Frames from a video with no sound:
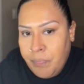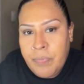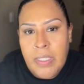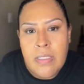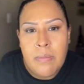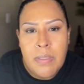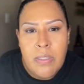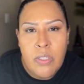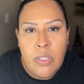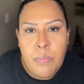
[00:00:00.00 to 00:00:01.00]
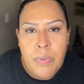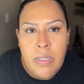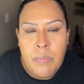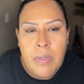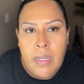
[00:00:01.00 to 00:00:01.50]
sometimes you can put it with
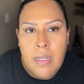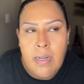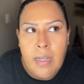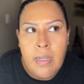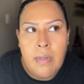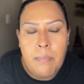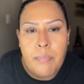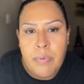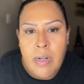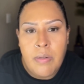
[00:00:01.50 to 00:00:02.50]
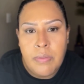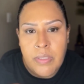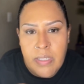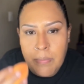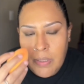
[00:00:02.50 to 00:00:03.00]
like a light brown or
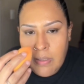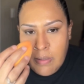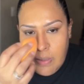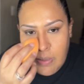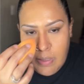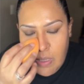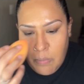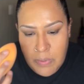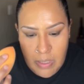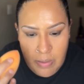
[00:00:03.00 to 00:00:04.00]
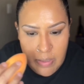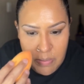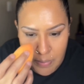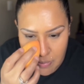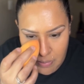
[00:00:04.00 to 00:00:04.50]
something and it helps out as
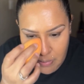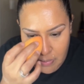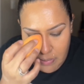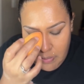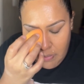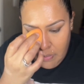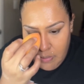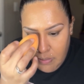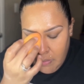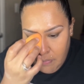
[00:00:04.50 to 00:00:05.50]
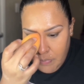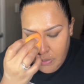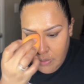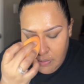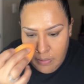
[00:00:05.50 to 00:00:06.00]
well. But I
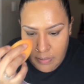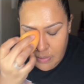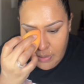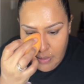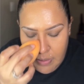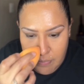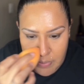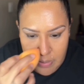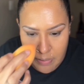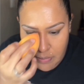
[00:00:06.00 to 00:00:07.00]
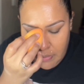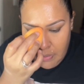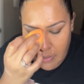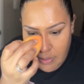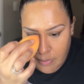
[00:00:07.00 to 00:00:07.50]
mean, in this case, I'm just using that.